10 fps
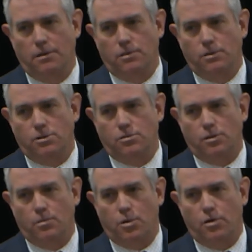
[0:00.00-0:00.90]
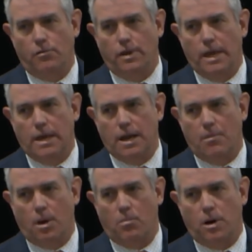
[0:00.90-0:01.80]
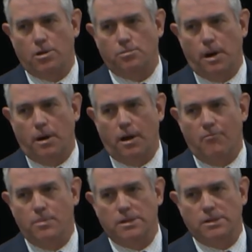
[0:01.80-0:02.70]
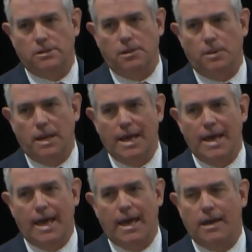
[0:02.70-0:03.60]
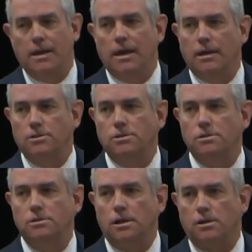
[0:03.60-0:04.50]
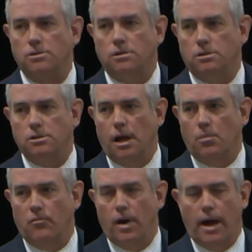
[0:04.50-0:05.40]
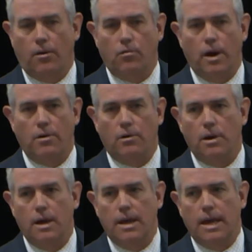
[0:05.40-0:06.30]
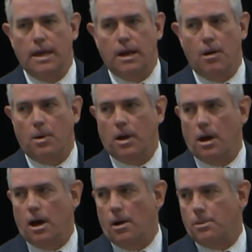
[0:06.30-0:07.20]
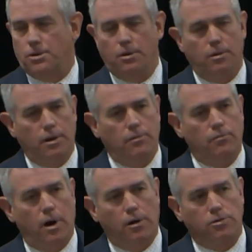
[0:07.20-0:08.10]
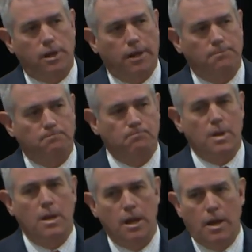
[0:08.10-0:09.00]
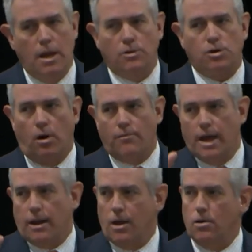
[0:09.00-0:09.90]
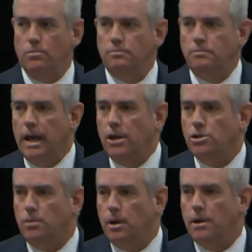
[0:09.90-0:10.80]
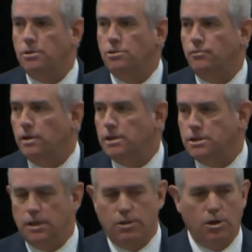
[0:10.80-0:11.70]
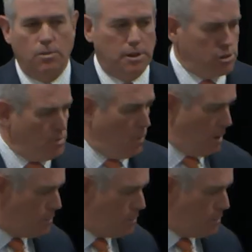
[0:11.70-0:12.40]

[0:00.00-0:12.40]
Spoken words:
which is to improve the economic prosperity of Mississippi and its citizens and provide greater economic opportunity for our state. Sorry I've got to go. Thank you so much for listening to me this morning.